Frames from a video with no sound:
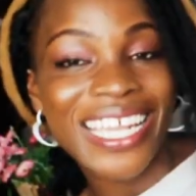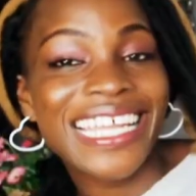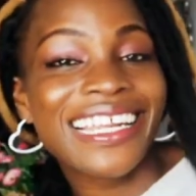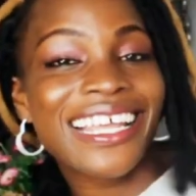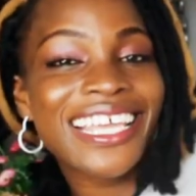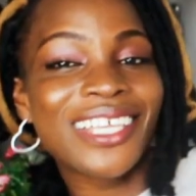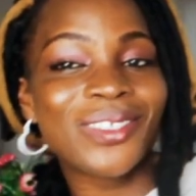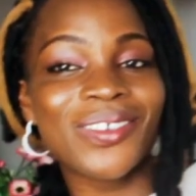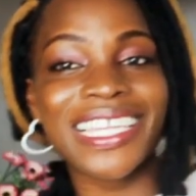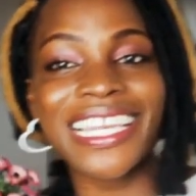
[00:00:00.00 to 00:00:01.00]

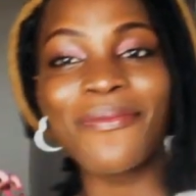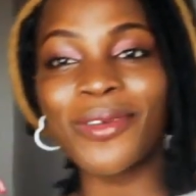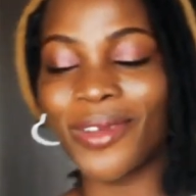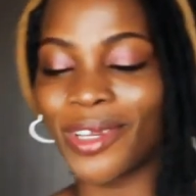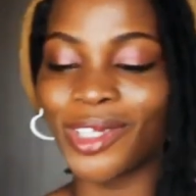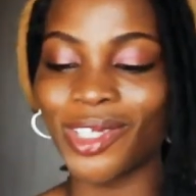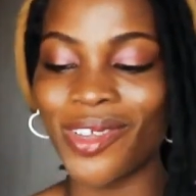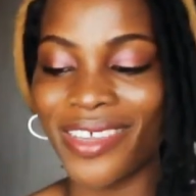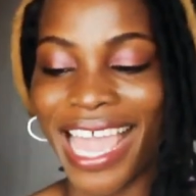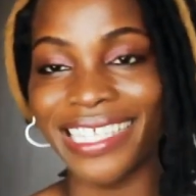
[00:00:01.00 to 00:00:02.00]
into it, let me quickly show
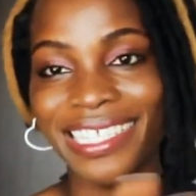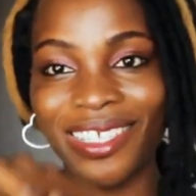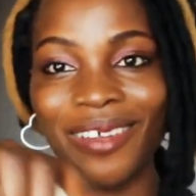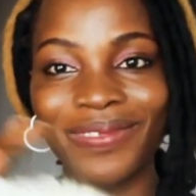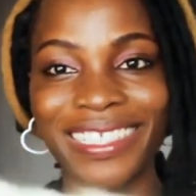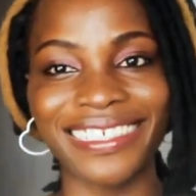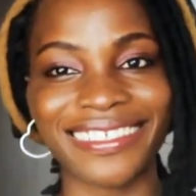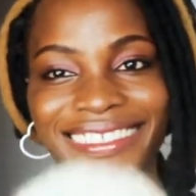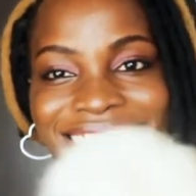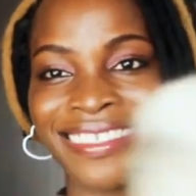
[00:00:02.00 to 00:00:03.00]
you guys
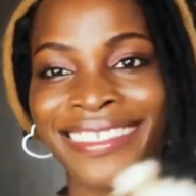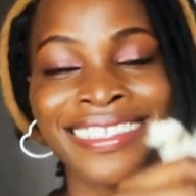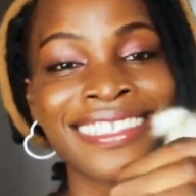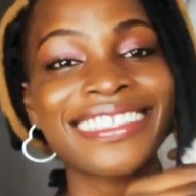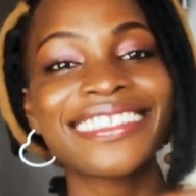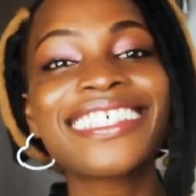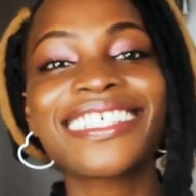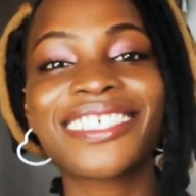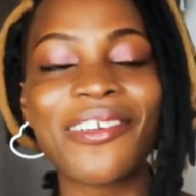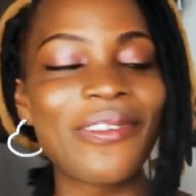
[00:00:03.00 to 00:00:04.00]
something. This
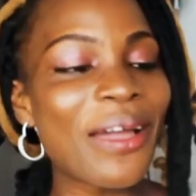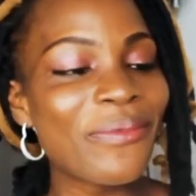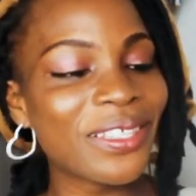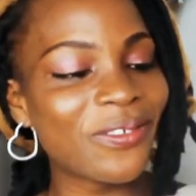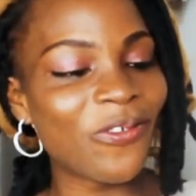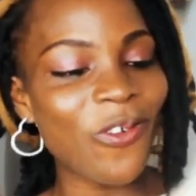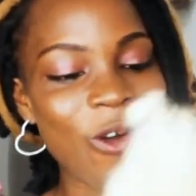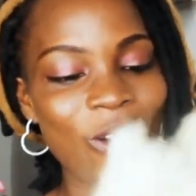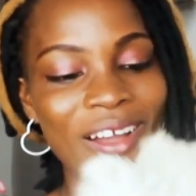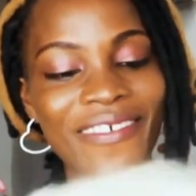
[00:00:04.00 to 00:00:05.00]
is a rabbit
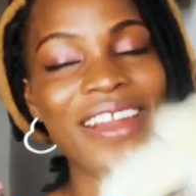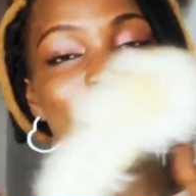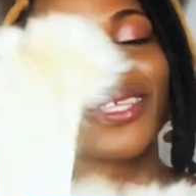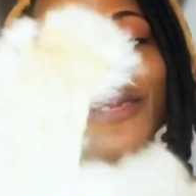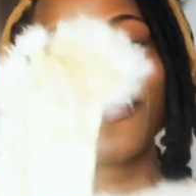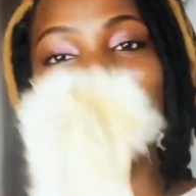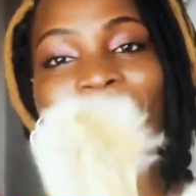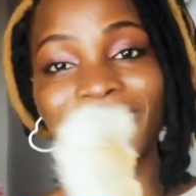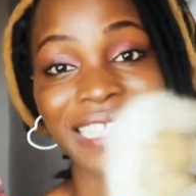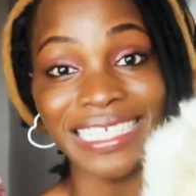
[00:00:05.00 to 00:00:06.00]

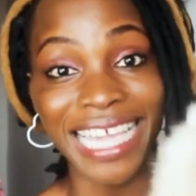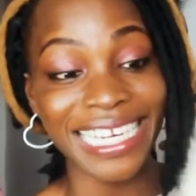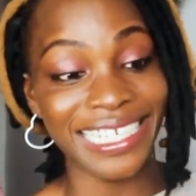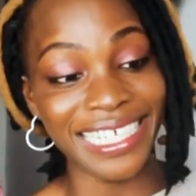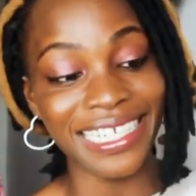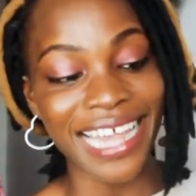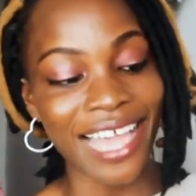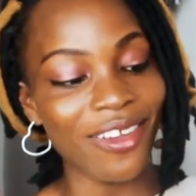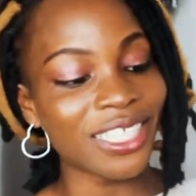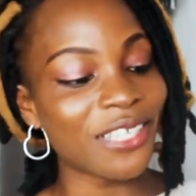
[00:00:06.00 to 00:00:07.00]
pelt that I did.
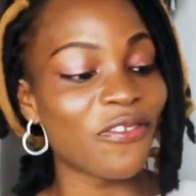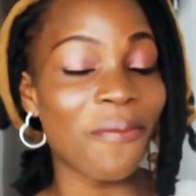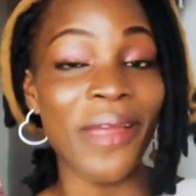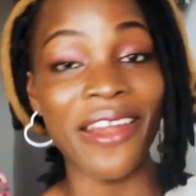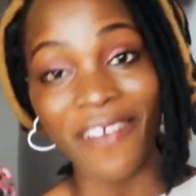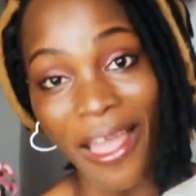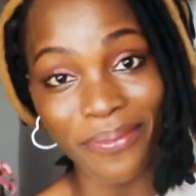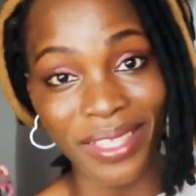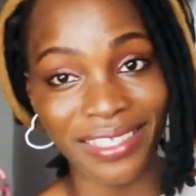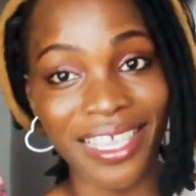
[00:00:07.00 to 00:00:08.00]
I got it from my
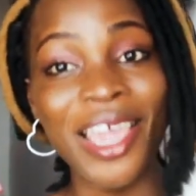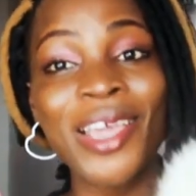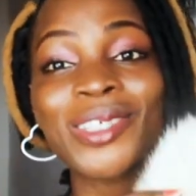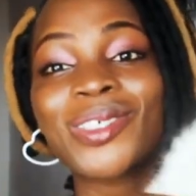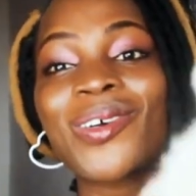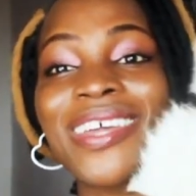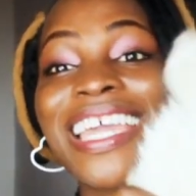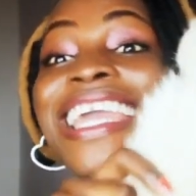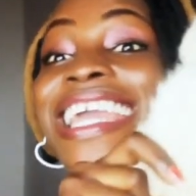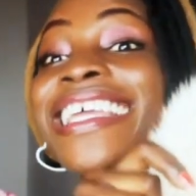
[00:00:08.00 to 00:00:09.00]
rabbits.
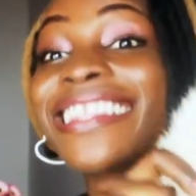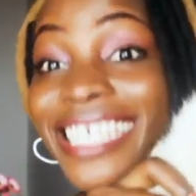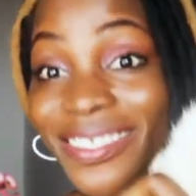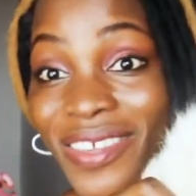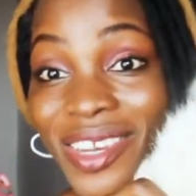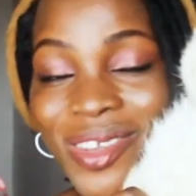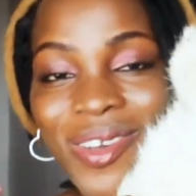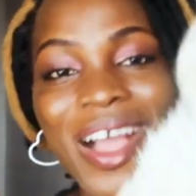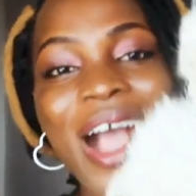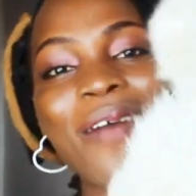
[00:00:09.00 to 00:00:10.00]
So in this
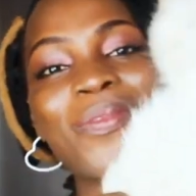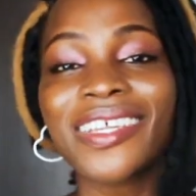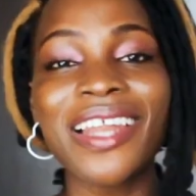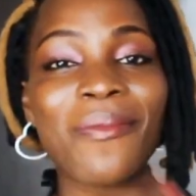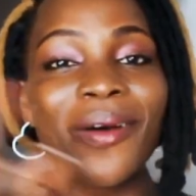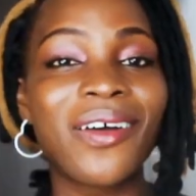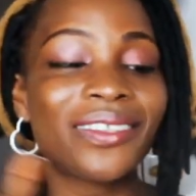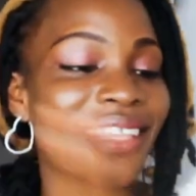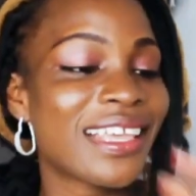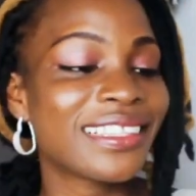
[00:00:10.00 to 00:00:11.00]
video, I'm talking
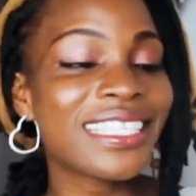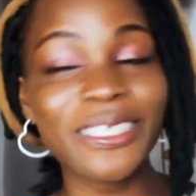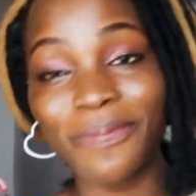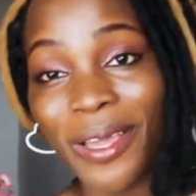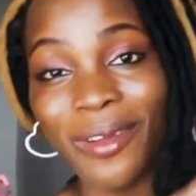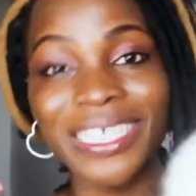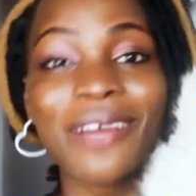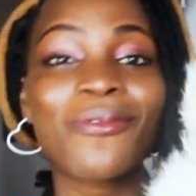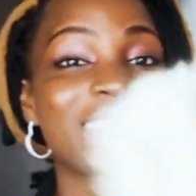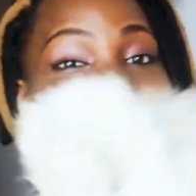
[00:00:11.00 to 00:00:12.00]
about this pelt
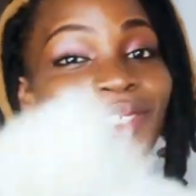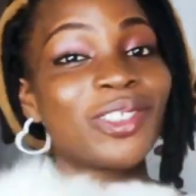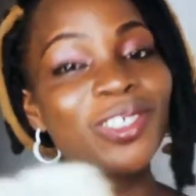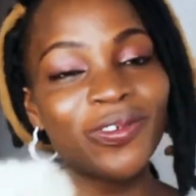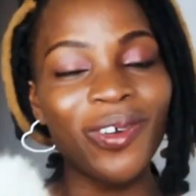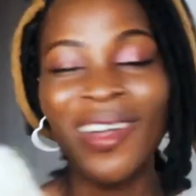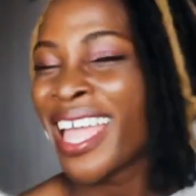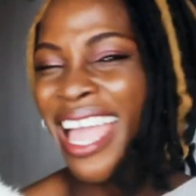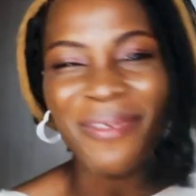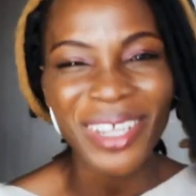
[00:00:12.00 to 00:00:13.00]
and what is used for.
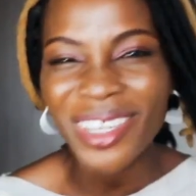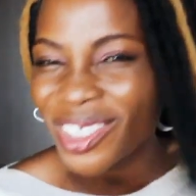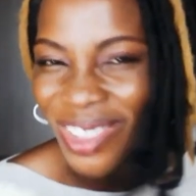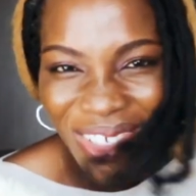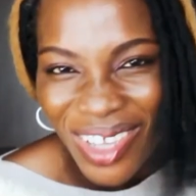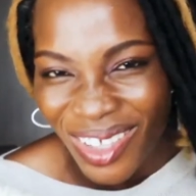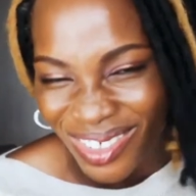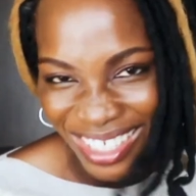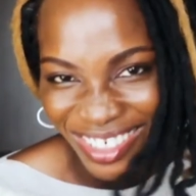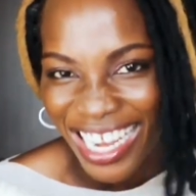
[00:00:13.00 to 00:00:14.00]
I might not show you how
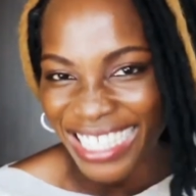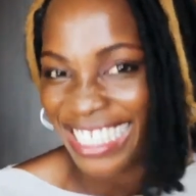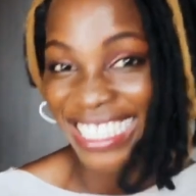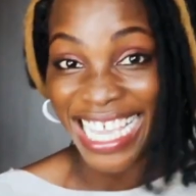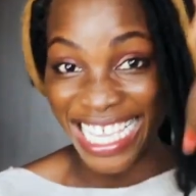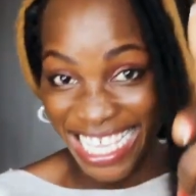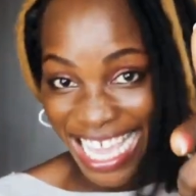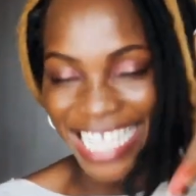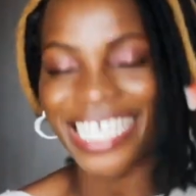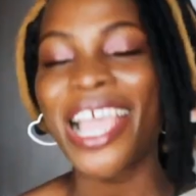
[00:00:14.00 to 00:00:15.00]
to extract it
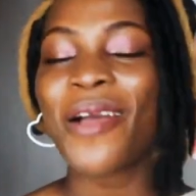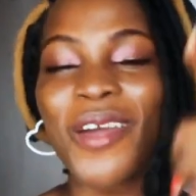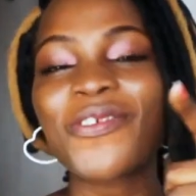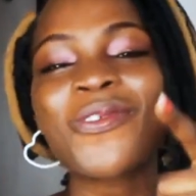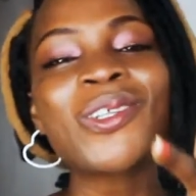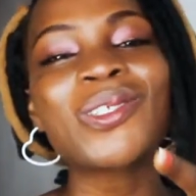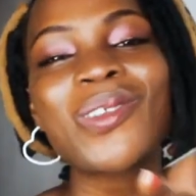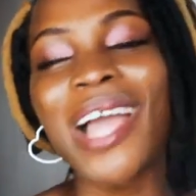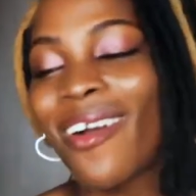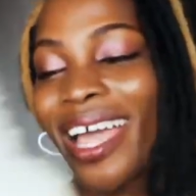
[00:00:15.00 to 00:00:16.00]
yet, but if you want to
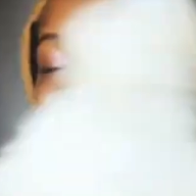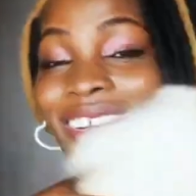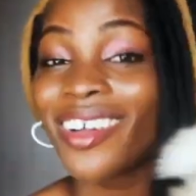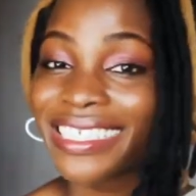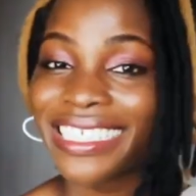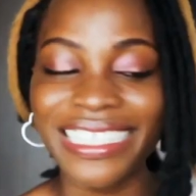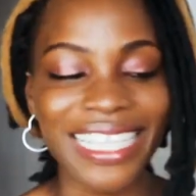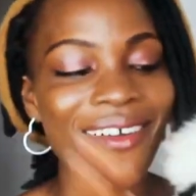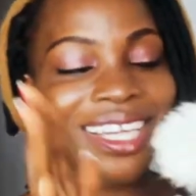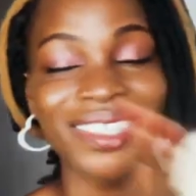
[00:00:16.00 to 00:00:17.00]
know how I got this,
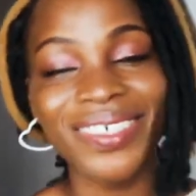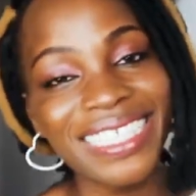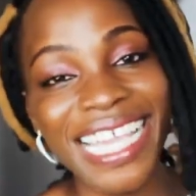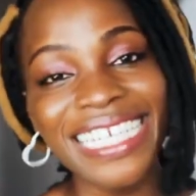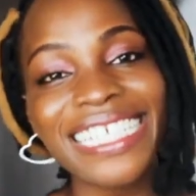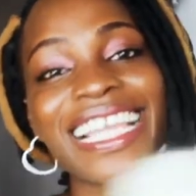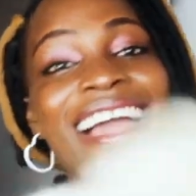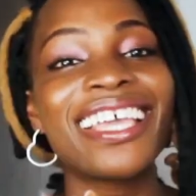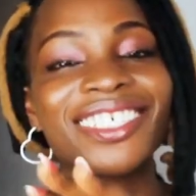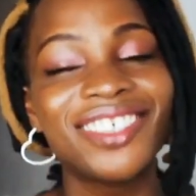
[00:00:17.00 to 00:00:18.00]
how I treated this,
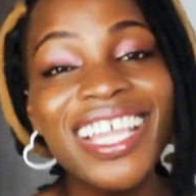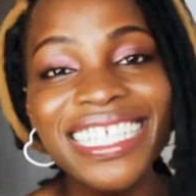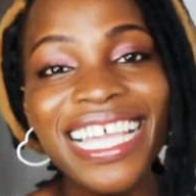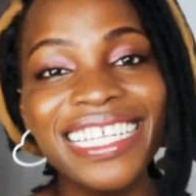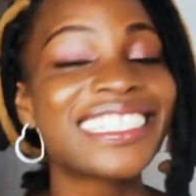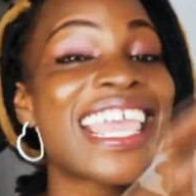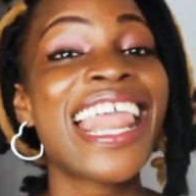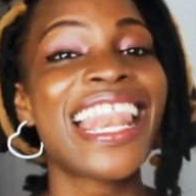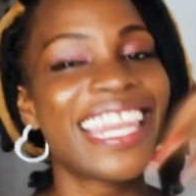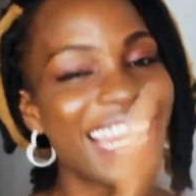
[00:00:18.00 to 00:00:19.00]
how I extracted this,
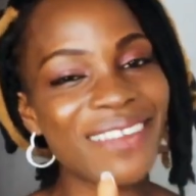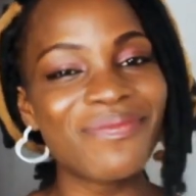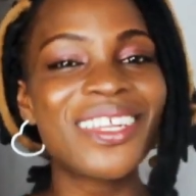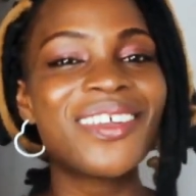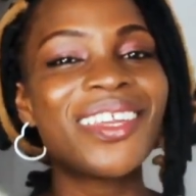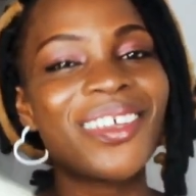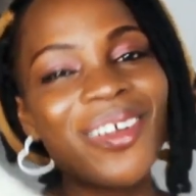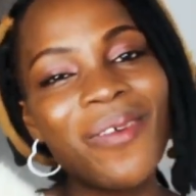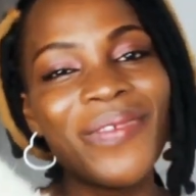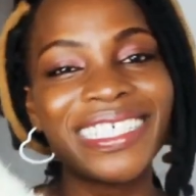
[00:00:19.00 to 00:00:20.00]
let me know in the
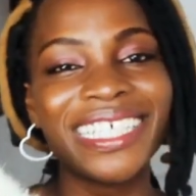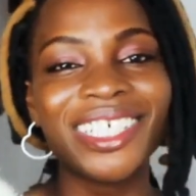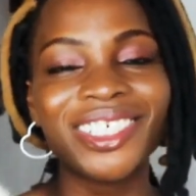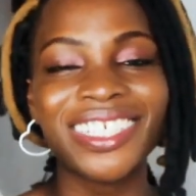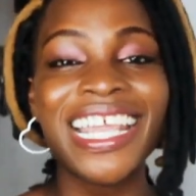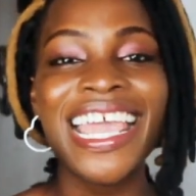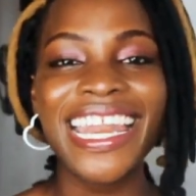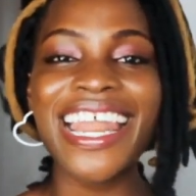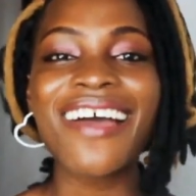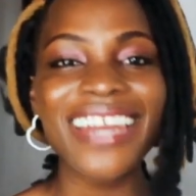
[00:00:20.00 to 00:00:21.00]
comment section.
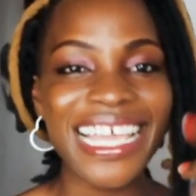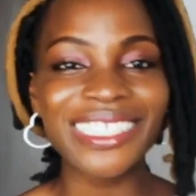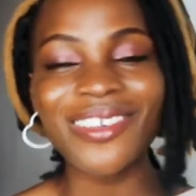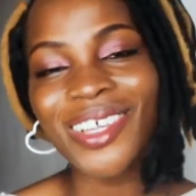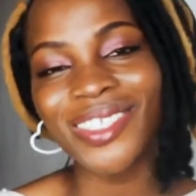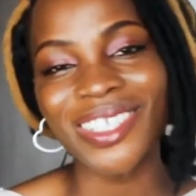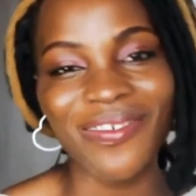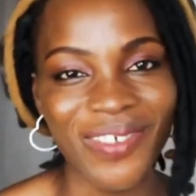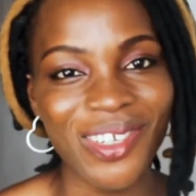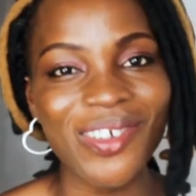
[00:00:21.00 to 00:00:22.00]
Now let's go into the
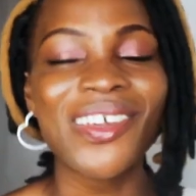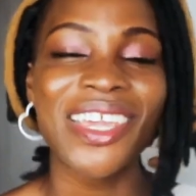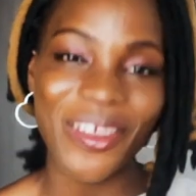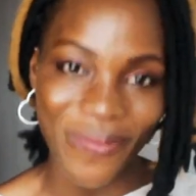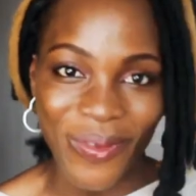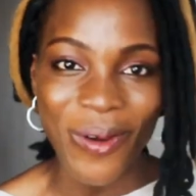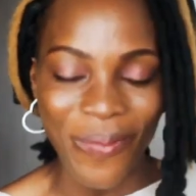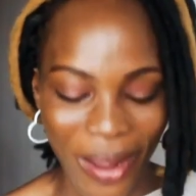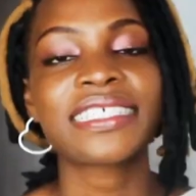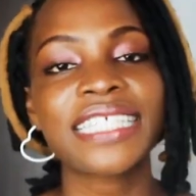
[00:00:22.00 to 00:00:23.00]
video in
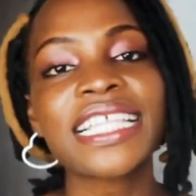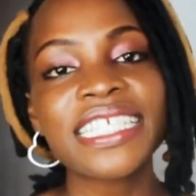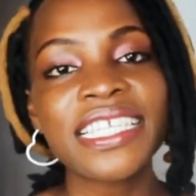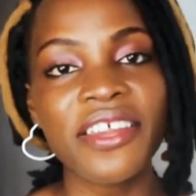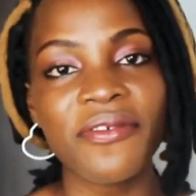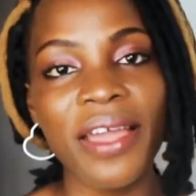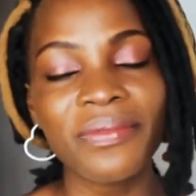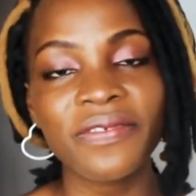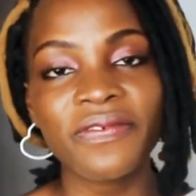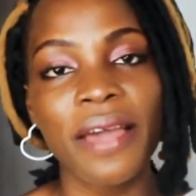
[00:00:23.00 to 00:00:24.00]
proper. Starting a
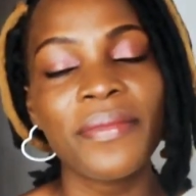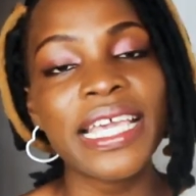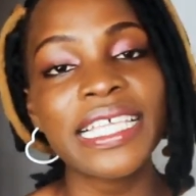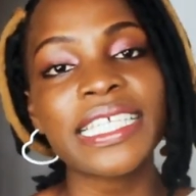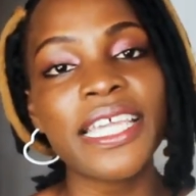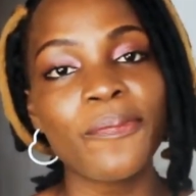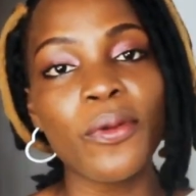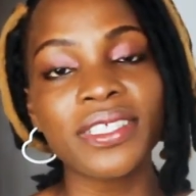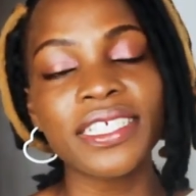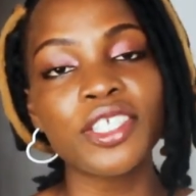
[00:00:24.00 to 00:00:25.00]
rabbit farm is
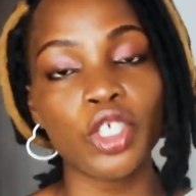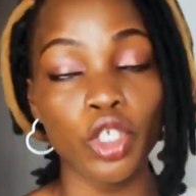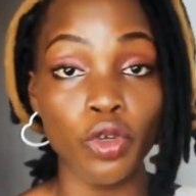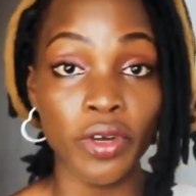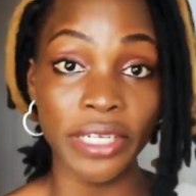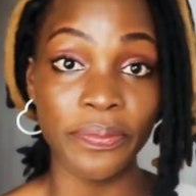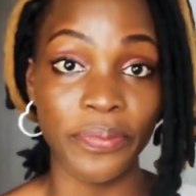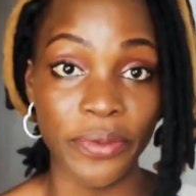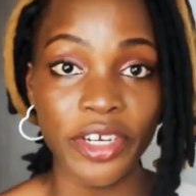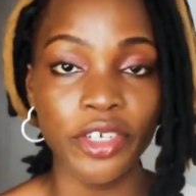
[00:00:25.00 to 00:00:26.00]
important. You know the
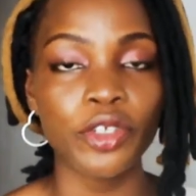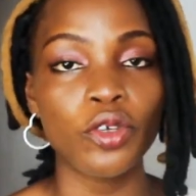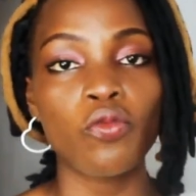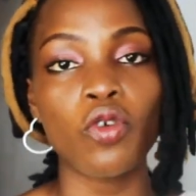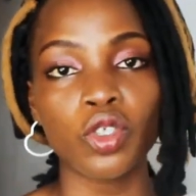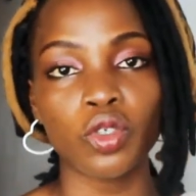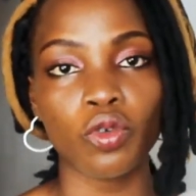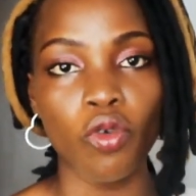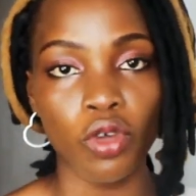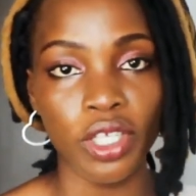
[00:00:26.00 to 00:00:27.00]
breed you want to go